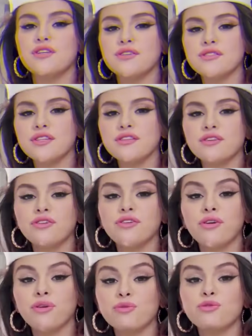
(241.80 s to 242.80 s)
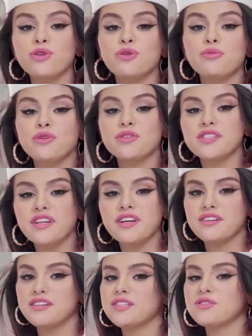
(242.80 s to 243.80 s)
Most people would have heard about
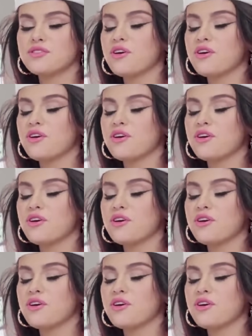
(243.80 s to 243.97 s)
Selena's new